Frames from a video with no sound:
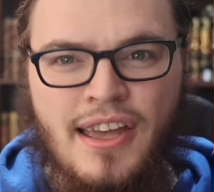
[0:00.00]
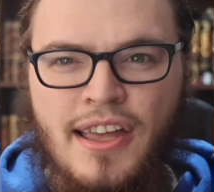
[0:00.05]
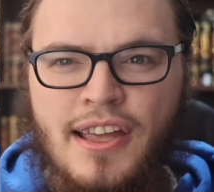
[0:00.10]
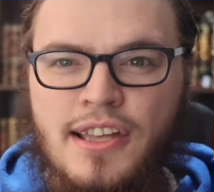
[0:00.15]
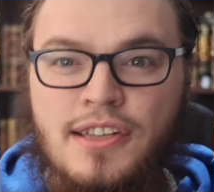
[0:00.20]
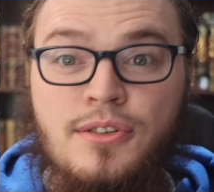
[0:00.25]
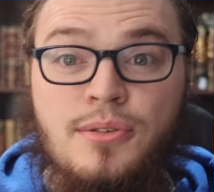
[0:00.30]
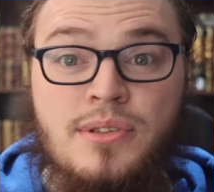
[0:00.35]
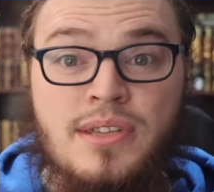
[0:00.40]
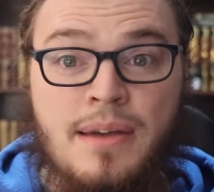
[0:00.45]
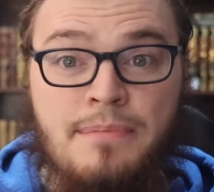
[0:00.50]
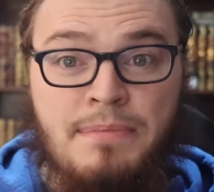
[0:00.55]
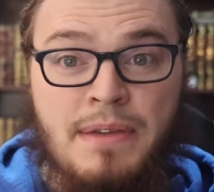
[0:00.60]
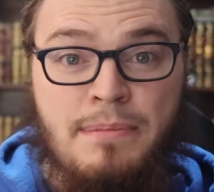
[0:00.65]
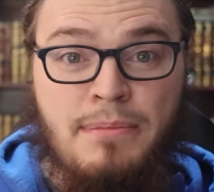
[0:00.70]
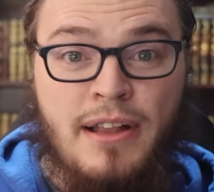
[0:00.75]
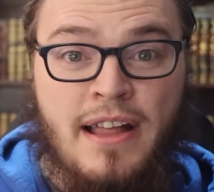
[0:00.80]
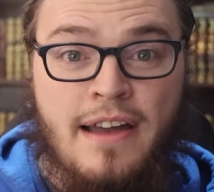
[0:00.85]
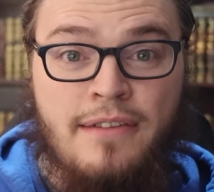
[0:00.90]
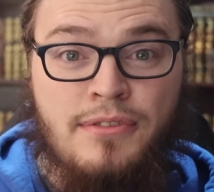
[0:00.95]
And do some
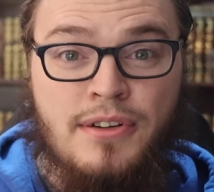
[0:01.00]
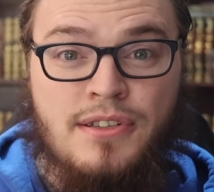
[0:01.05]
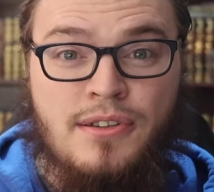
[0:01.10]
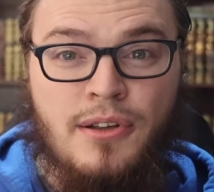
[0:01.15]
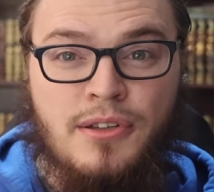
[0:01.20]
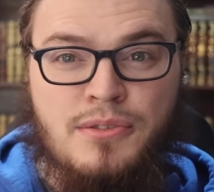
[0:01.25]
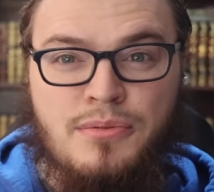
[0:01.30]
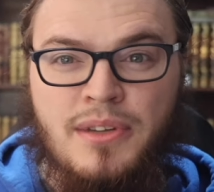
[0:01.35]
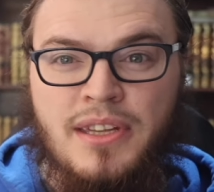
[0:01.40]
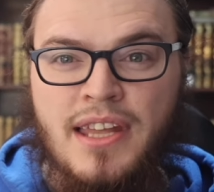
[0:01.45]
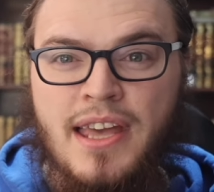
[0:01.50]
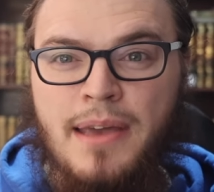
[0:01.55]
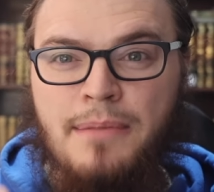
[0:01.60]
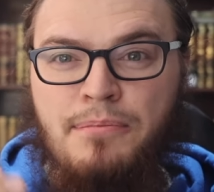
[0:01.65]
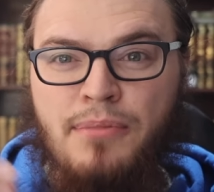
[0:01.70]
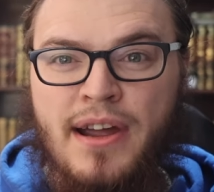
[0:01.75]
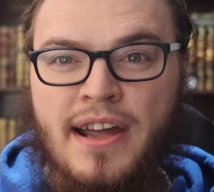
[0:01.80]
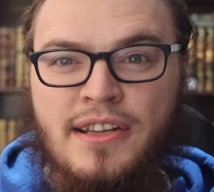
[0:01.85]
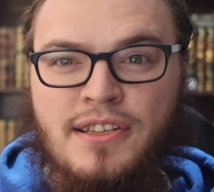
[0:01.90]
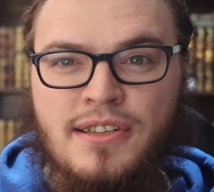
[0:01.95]
people have results when they
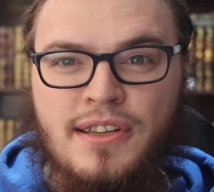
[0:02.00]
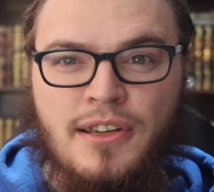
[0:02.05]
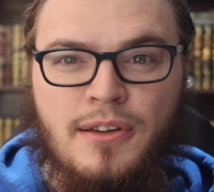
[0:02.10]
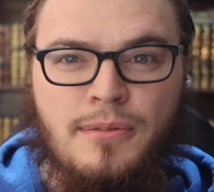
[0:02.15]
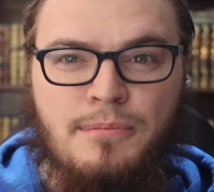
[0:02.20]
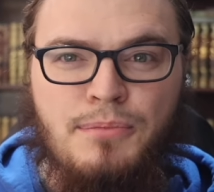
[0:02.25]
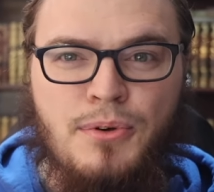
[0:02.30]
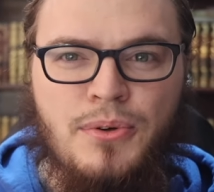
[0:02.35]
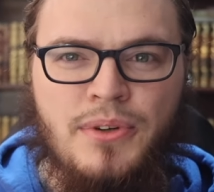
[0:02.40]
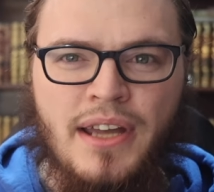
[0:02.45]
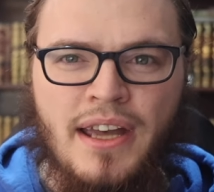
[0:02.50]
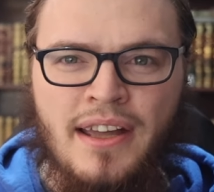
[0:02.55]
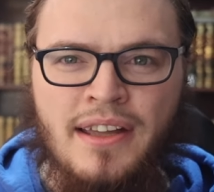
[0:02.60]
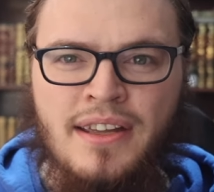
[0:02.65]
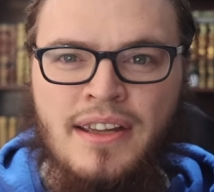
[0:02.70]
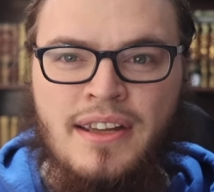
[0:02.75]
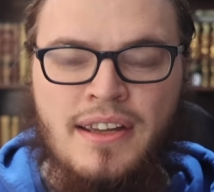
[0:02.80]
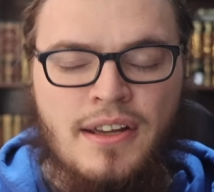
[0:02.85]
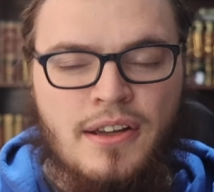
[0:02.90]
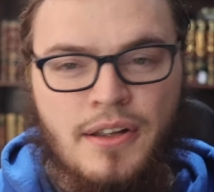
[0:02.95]
pray to Buddha?
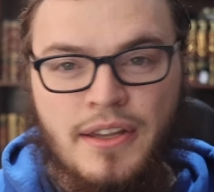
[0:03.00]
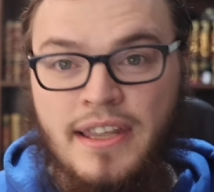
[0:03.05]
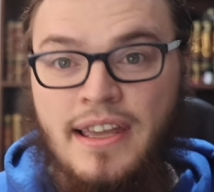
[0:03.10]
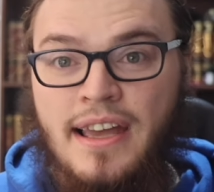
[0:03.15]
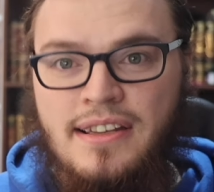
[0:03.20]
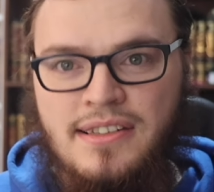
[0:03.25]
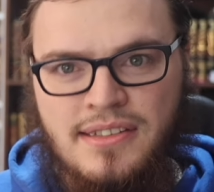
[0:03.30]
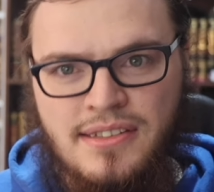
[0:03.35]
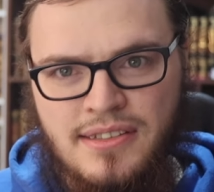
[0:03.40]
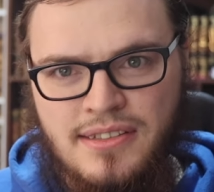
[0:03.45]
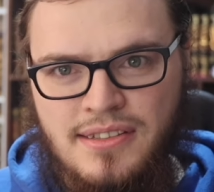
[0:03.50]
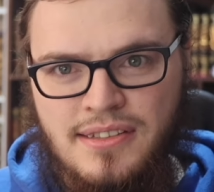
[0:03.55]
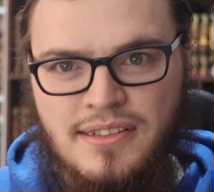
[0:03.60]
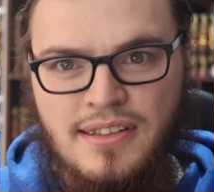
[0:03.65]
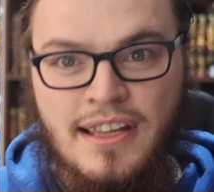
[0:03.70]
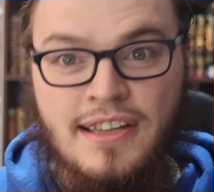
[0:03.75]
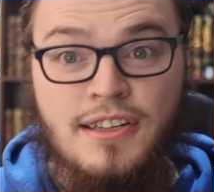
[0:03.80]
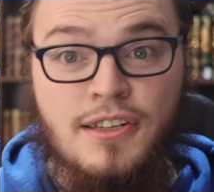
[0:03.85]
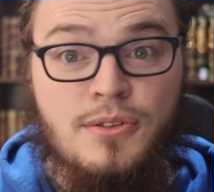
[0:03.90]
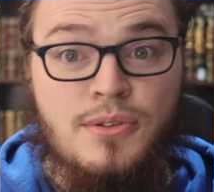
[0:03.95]
Yes.
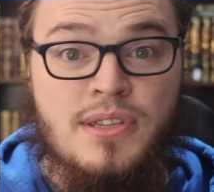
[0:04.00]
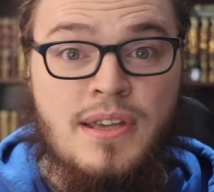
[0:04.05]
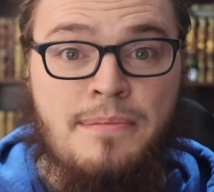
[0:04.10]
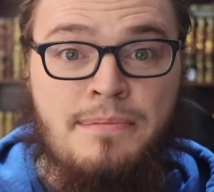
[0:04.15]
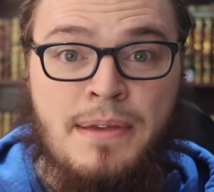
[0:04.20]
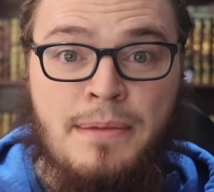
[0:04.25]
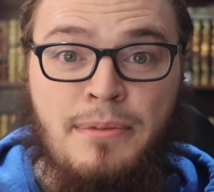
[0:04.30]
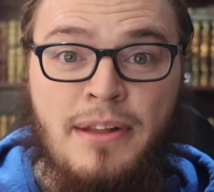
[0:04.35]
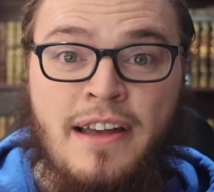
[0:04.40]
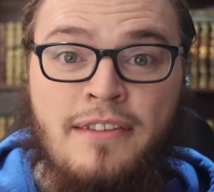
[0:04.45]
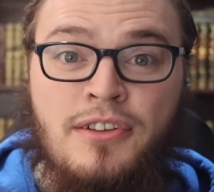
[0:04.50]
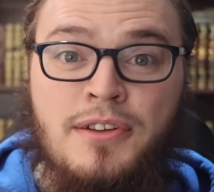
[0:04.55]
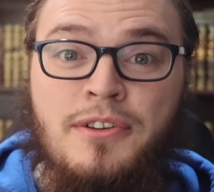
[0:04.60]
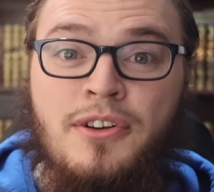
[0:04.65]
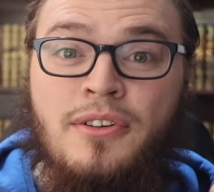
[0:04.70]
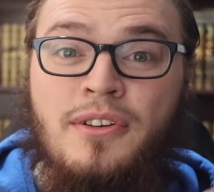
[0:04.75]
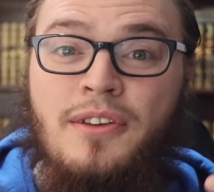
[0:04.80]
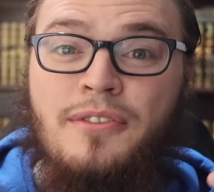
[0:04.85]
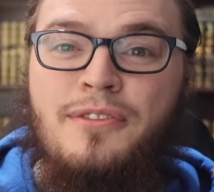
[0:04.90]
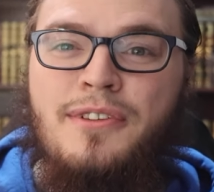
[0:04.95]
And do some people have
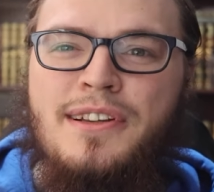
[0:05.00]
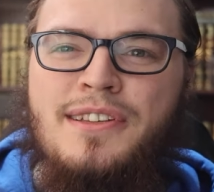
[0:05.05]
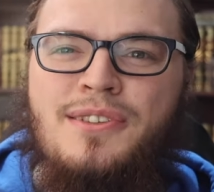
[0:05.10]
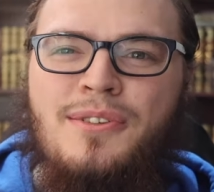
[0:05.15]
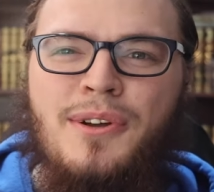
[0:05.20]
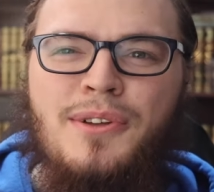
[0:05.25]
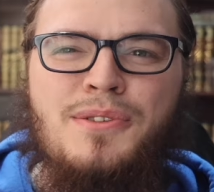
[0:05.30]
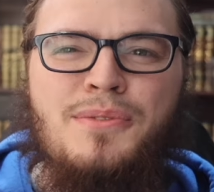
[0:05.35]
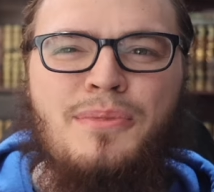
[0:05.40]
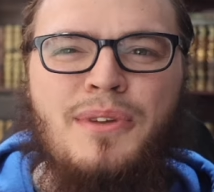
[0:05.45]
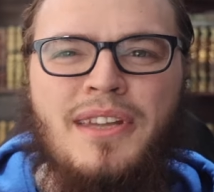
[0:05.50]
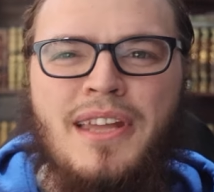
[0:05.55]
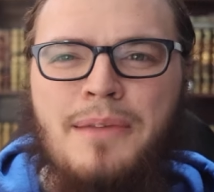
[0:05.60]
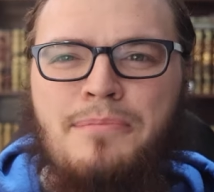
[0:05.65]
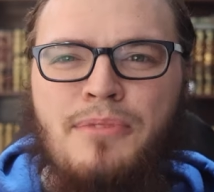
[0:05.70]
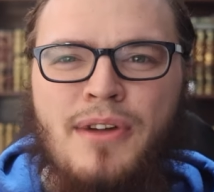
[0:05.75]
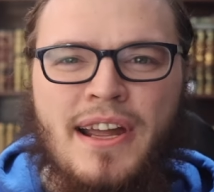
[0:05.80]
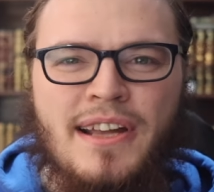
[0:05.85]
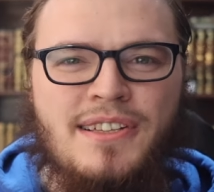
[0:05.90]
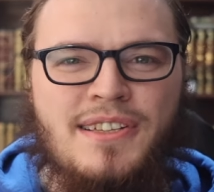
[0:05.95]
results when they
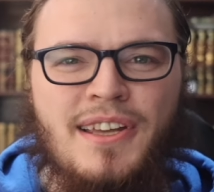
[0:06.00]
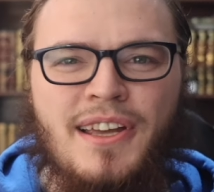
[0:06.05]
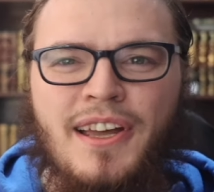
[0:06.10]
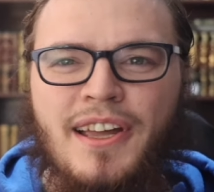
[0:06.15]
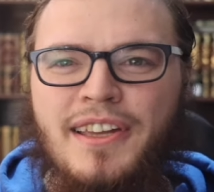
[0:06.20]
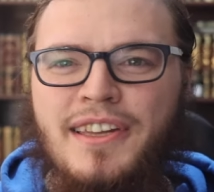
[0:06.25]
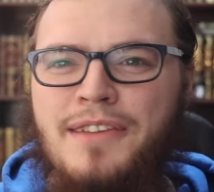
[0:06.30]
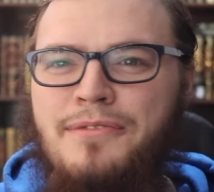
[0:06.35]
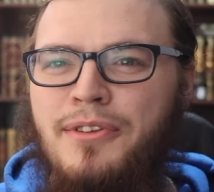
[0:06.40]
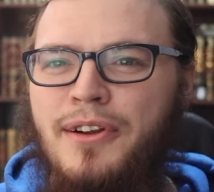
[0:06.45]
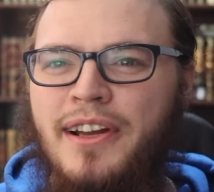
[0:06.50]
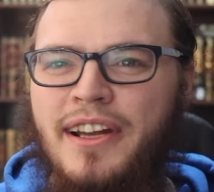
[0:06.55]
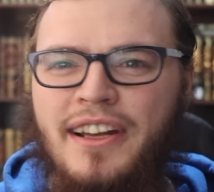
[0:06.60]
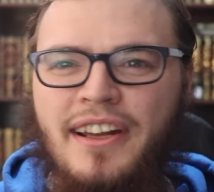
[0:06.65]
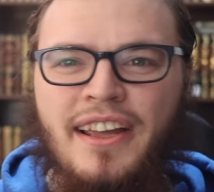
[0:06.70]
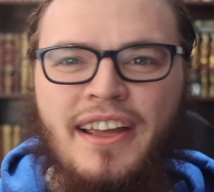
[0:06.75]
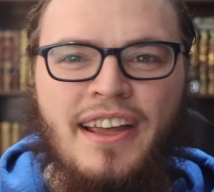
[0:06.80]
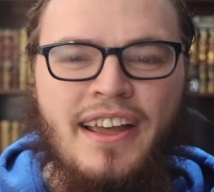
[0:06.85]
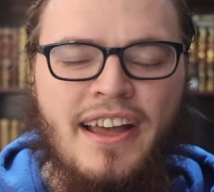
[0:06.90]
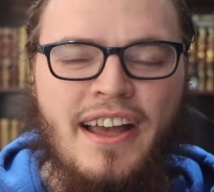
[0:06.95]
pray to different
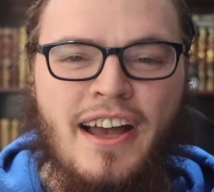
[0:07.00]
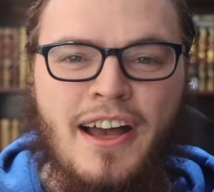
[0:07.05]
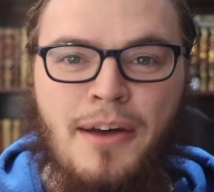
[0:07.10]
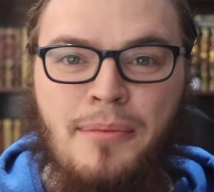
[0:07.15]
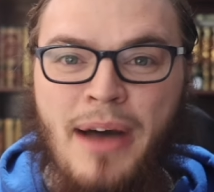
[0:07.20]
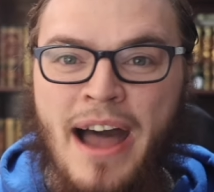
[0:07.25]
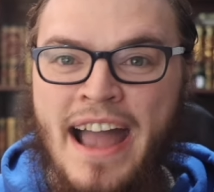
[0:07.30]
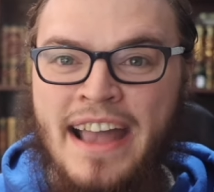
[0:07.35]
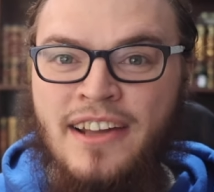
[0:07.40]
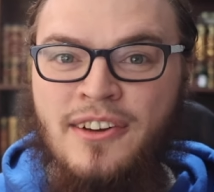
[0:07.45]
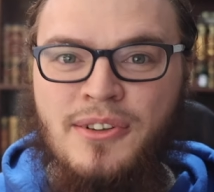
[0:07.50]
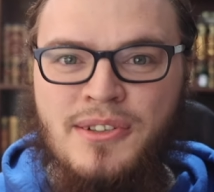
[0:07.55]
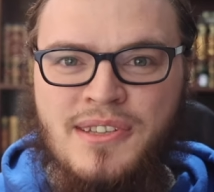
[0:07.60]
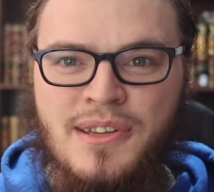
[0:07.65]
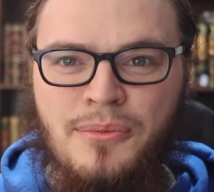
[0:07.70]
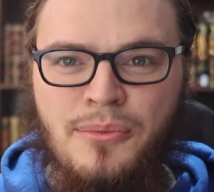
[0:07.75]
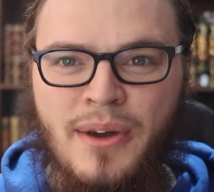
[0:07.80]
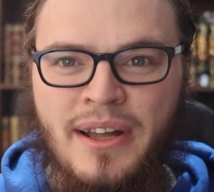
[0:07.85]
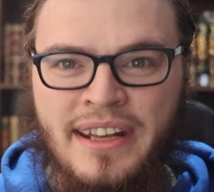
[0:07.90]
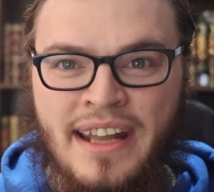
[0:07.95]
idols
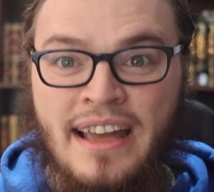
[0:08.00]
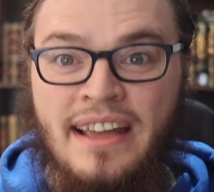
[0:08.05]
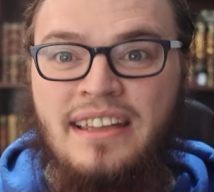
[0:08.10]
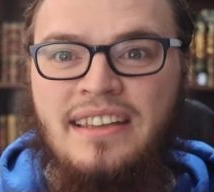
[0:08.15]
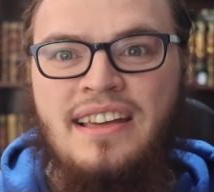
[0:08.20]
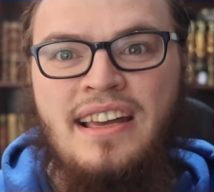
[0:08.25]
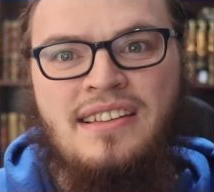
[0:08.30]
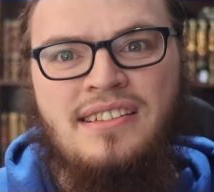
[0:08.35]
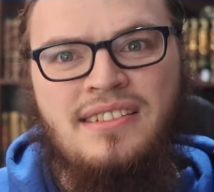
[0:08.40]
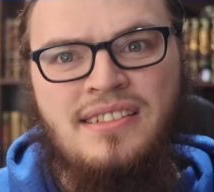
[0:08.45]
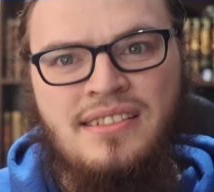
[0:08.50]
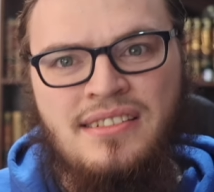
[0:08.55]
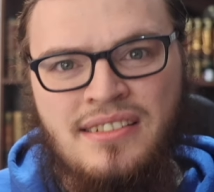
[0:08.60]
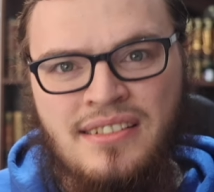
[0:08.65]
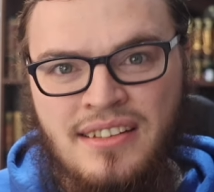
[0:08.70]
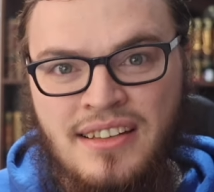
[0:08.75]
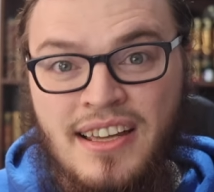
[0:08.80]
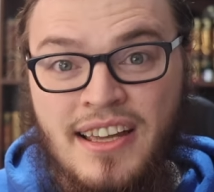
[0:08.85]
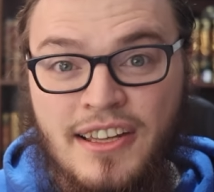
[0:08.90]
and whatnot? Yes.